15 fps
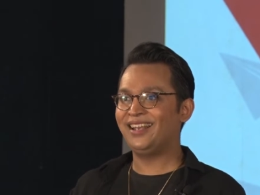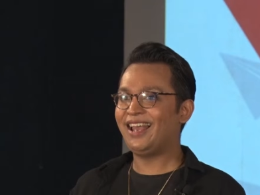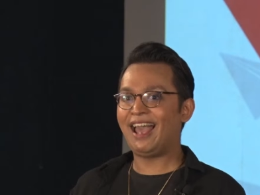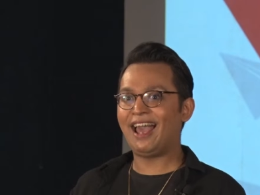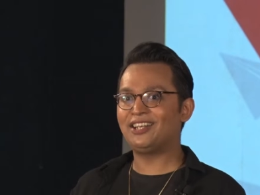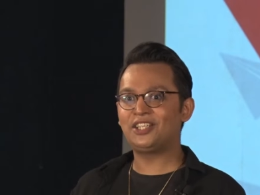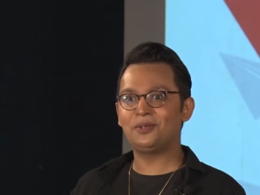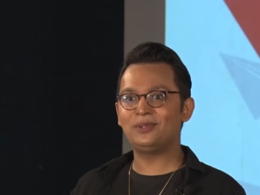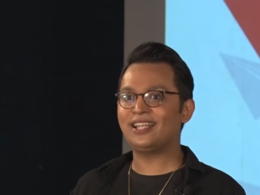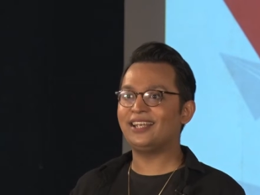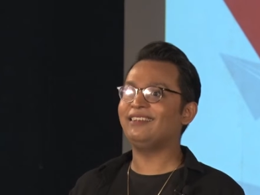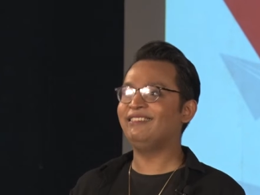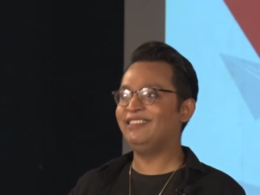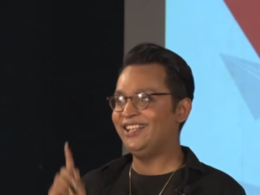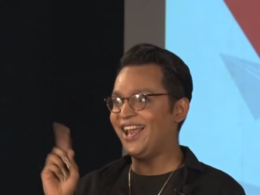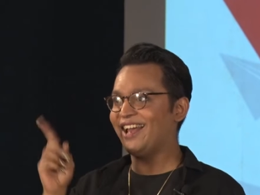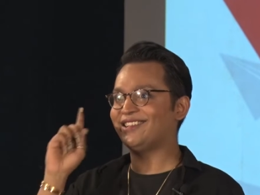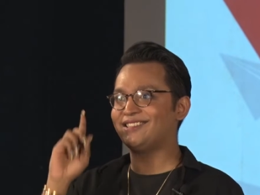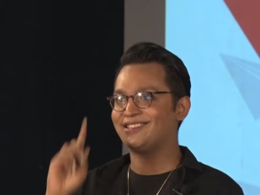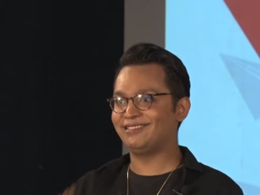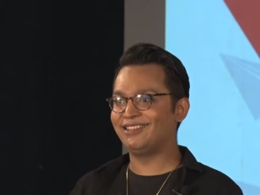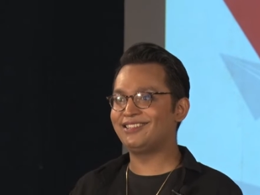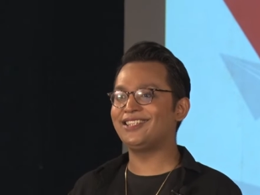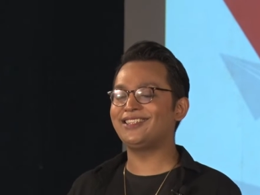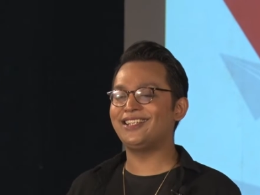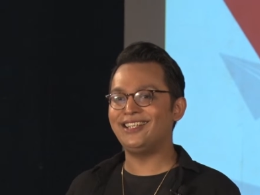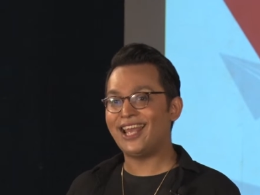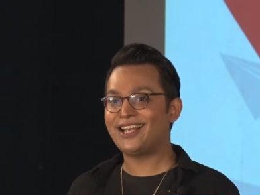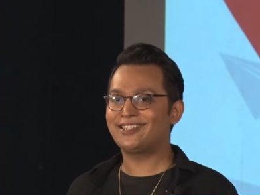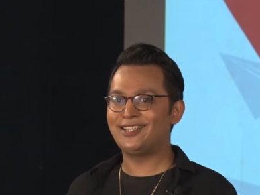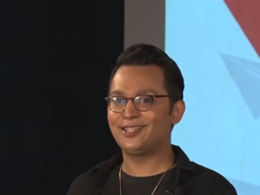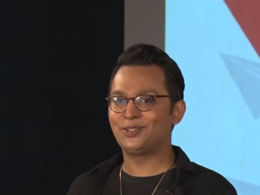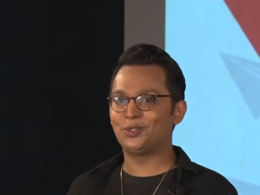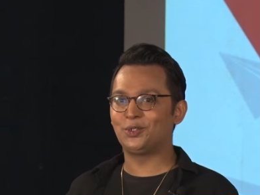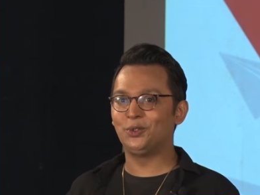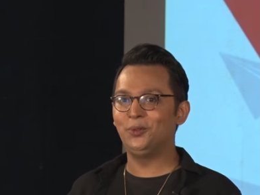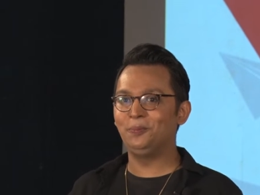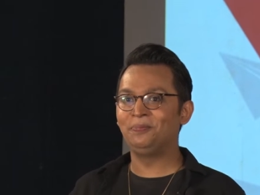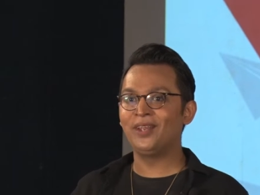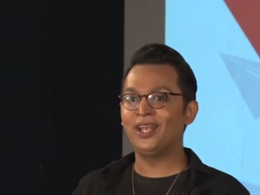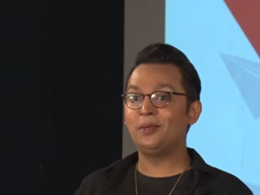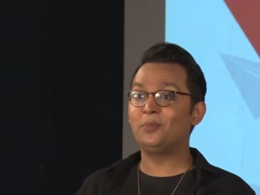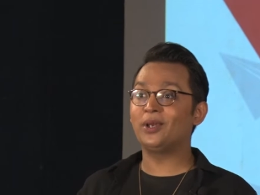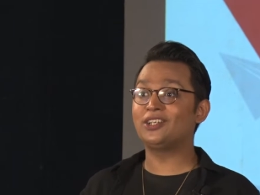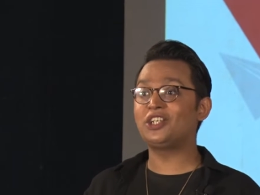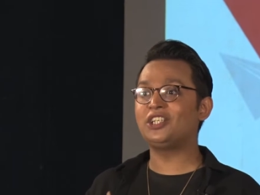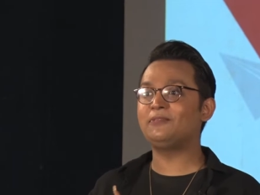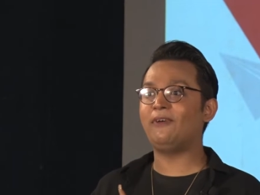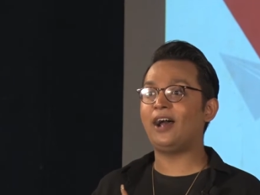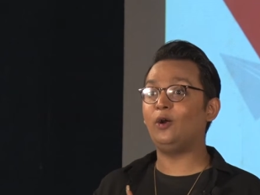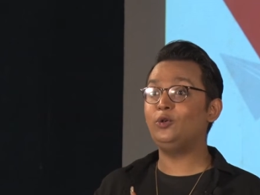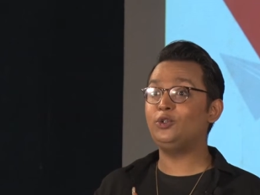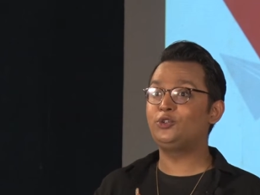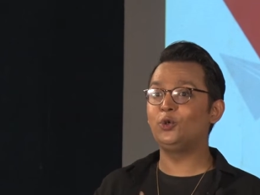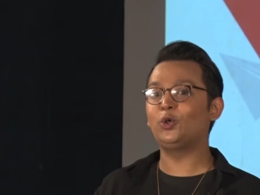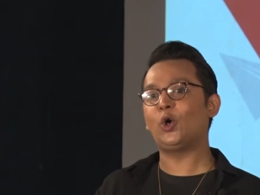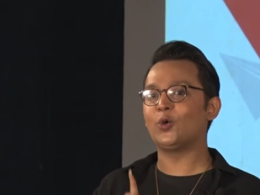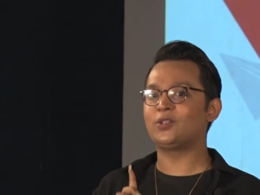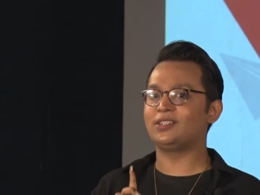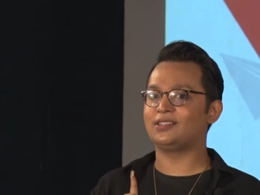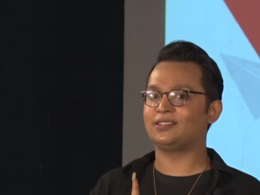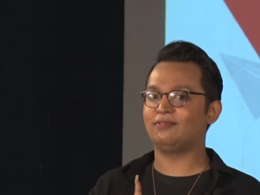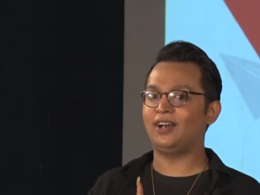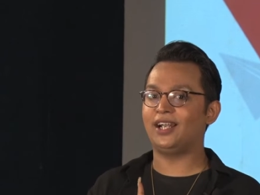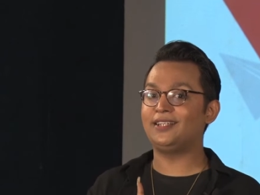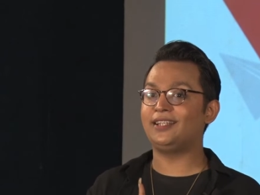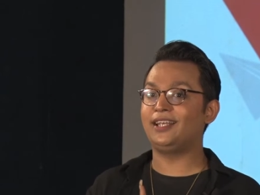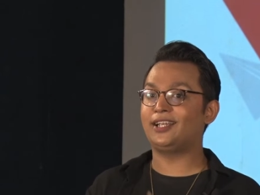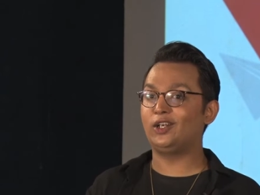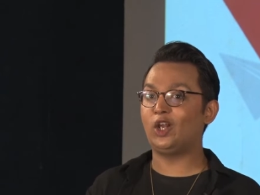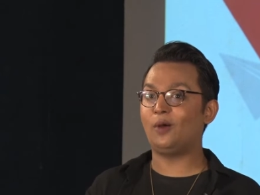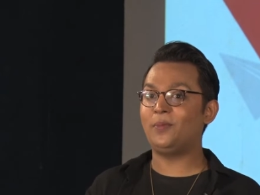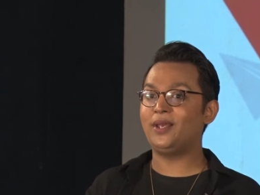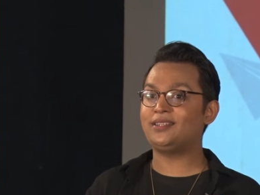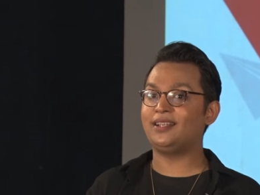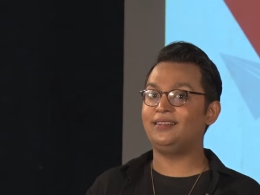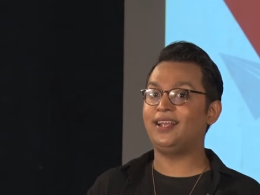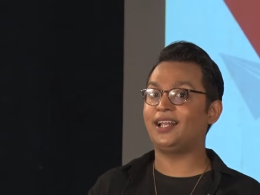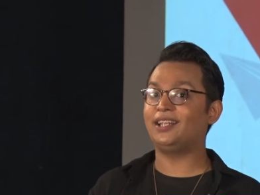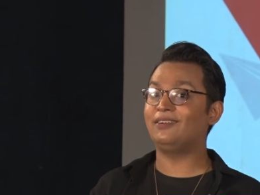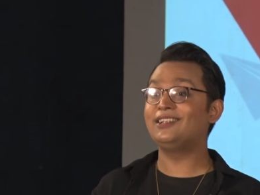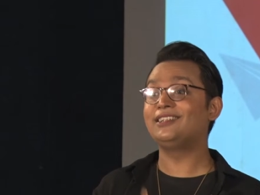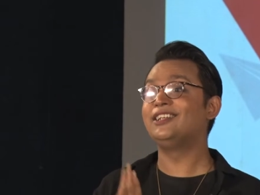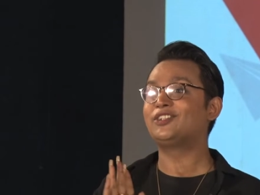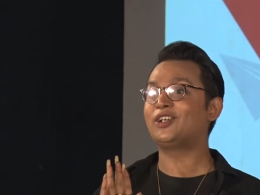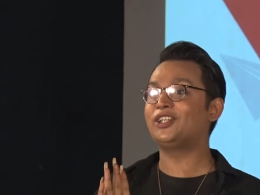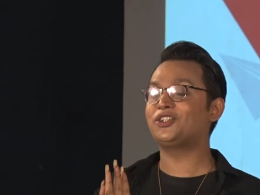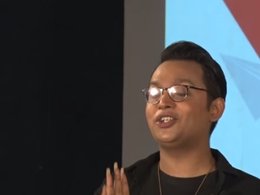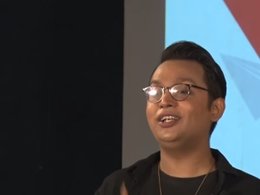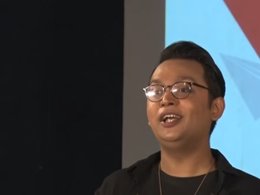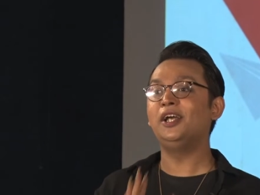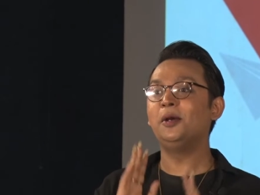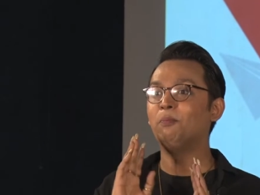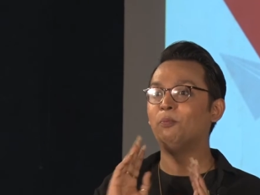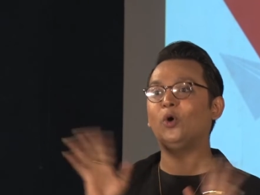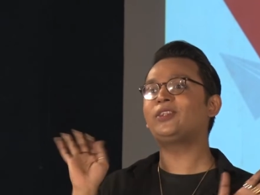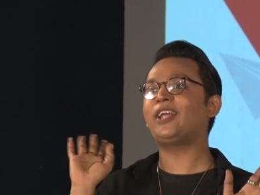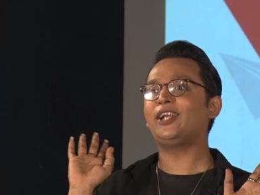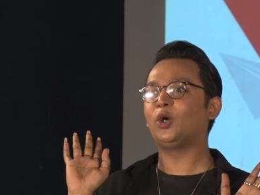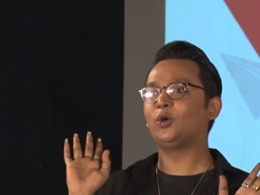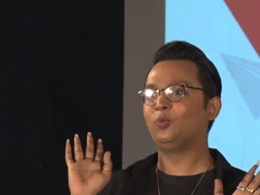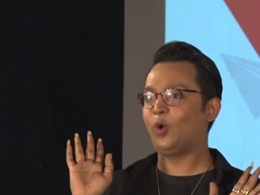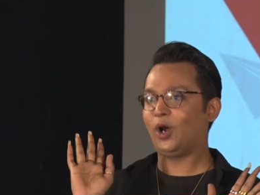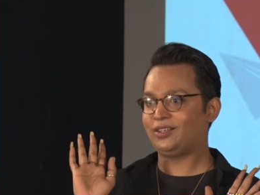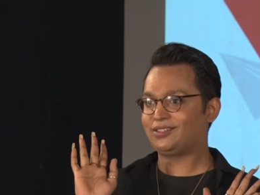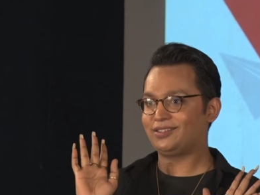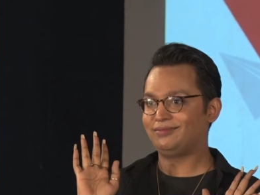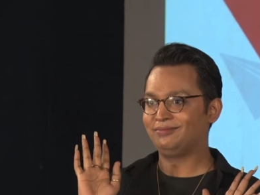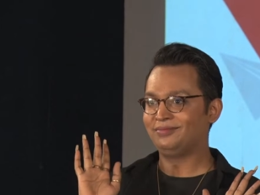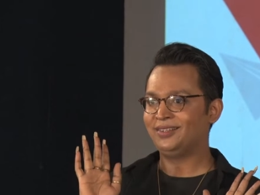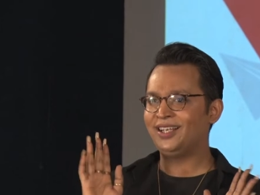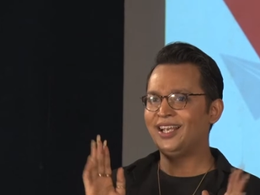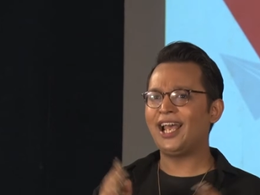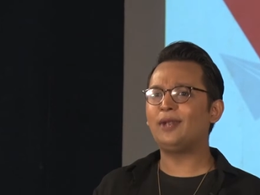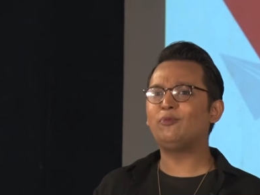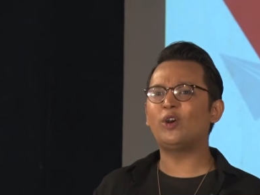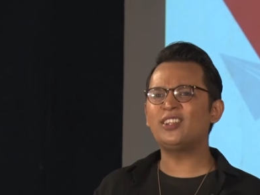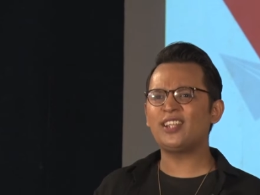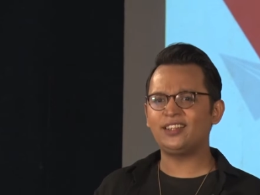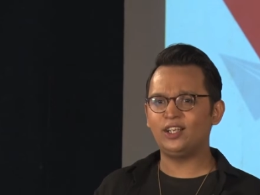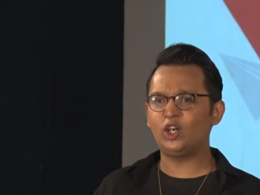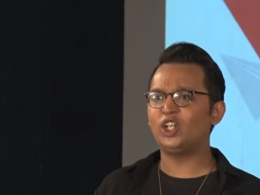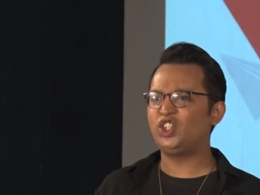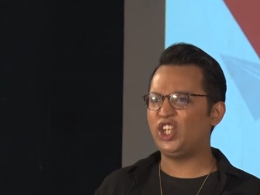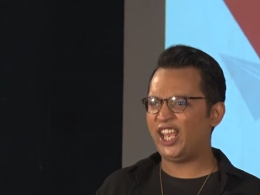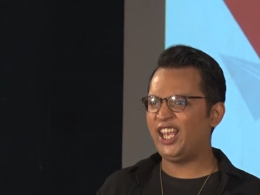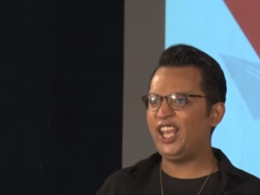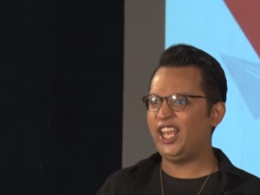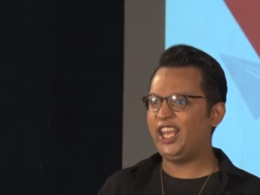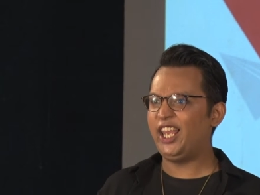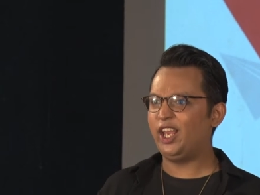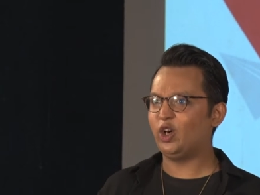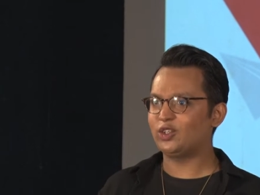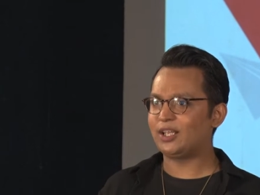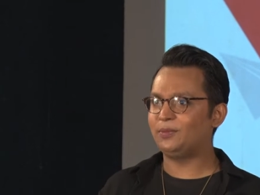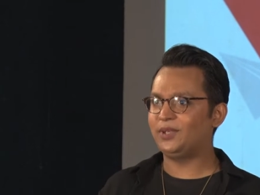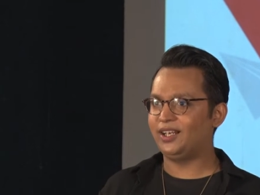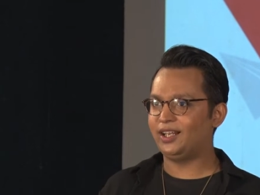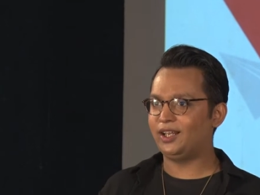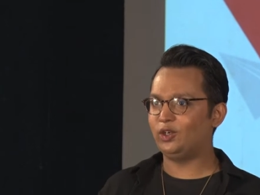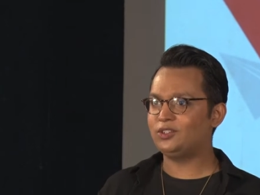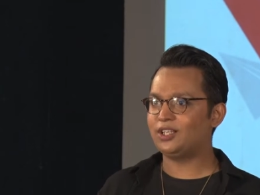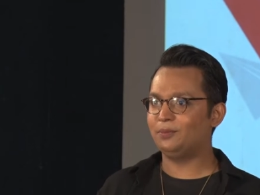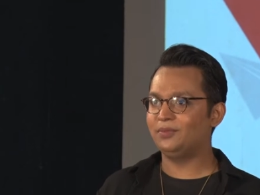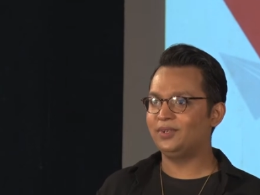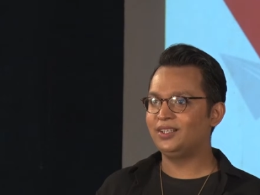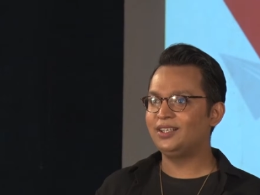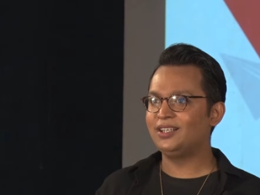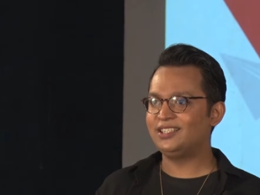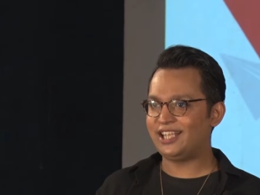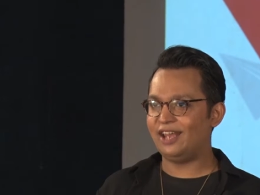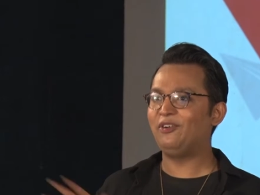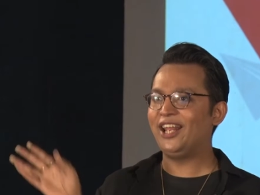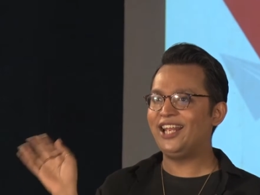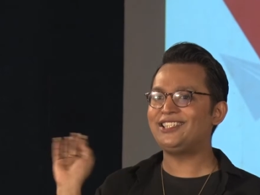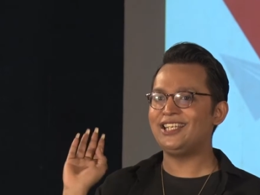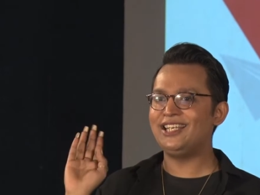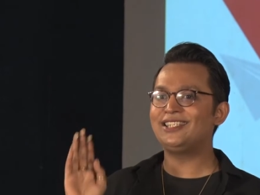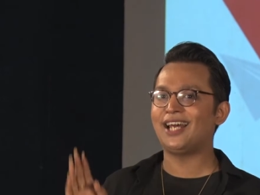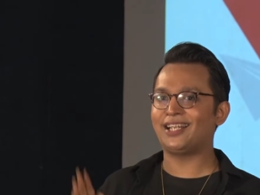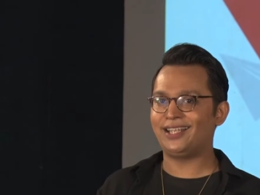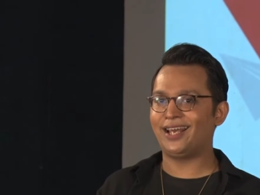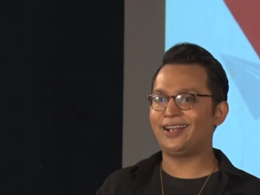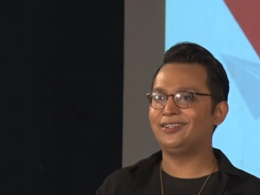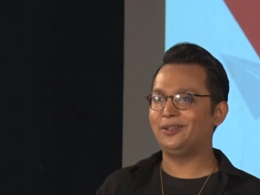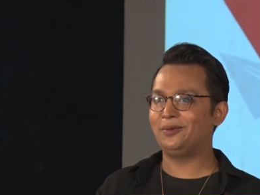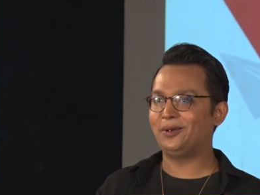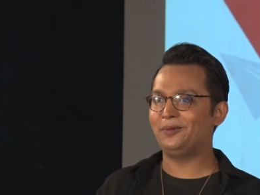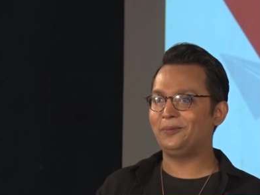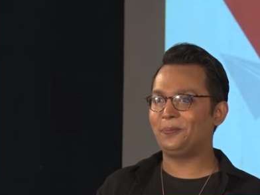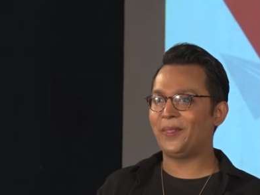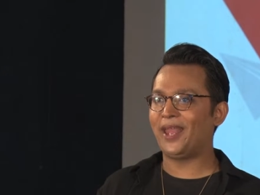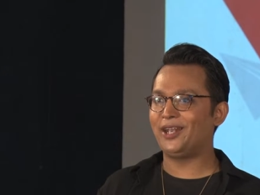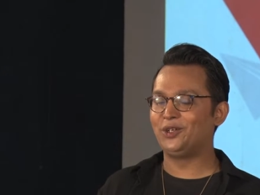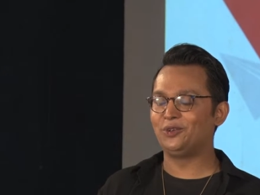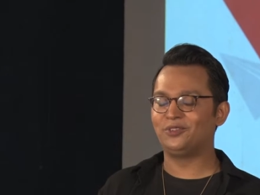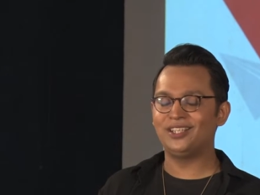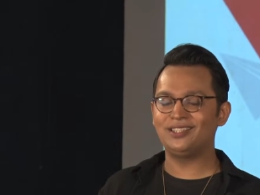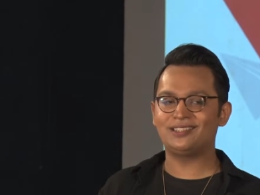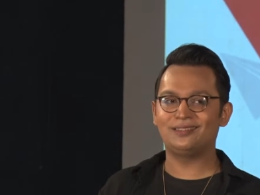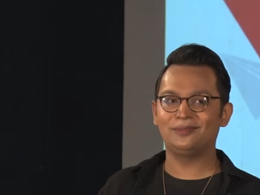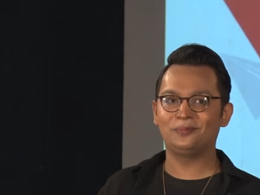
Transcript: And she was like, yes, this is the next thing to do. Because she's found 2 courses. One is economics and the other one is literature. Both I don't want. And what is that thing called? JEE or something like that. No? Some 7, 8 E's are there in the end of this.